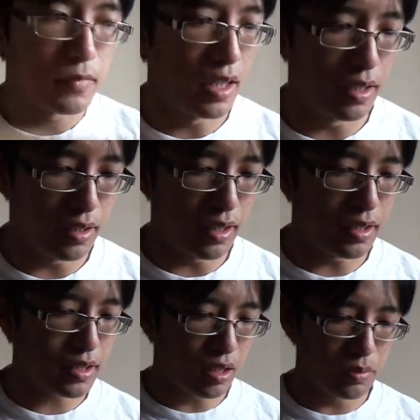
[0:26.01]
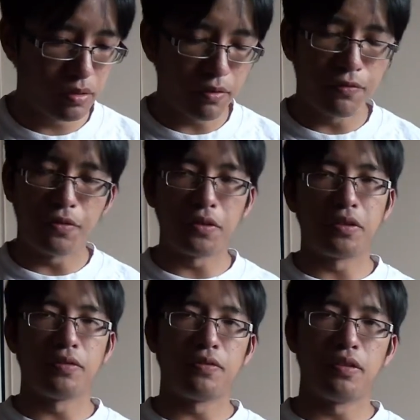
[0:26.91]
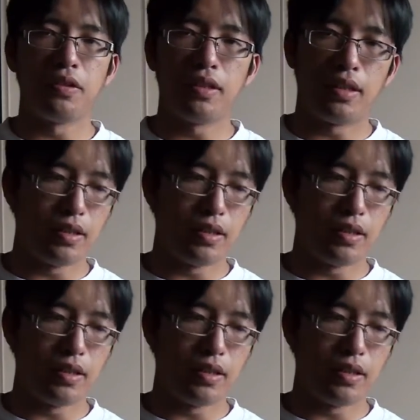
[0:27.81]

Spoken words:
And it comes with a few different